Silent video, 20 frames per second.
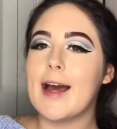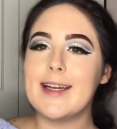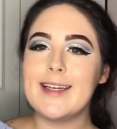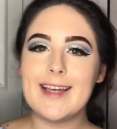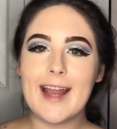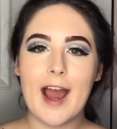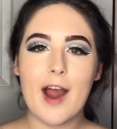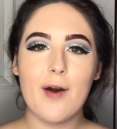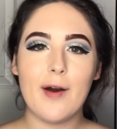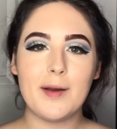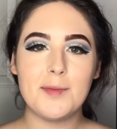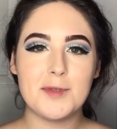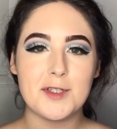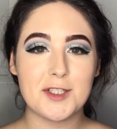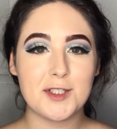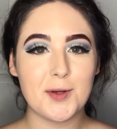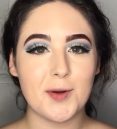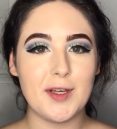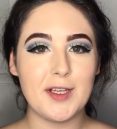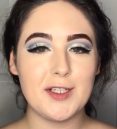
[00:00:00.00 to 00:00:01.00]
now I'm
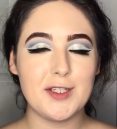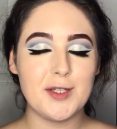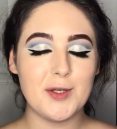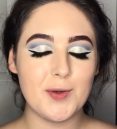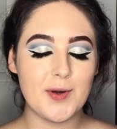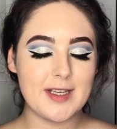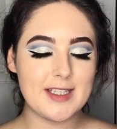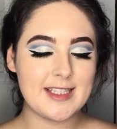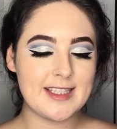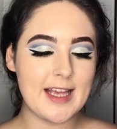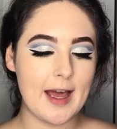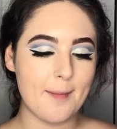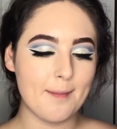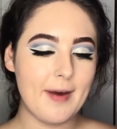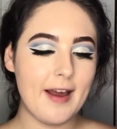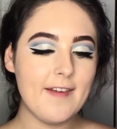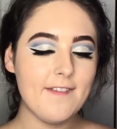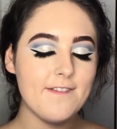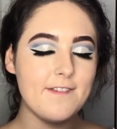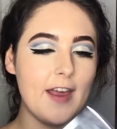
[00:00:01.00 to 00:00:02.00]
just going to set
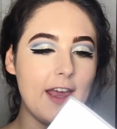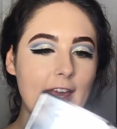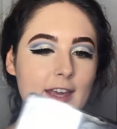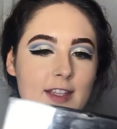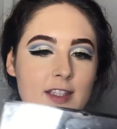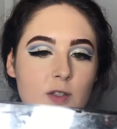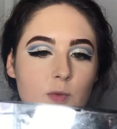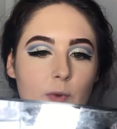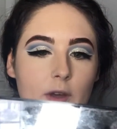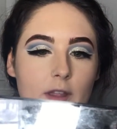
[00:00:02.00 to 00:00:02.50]
my face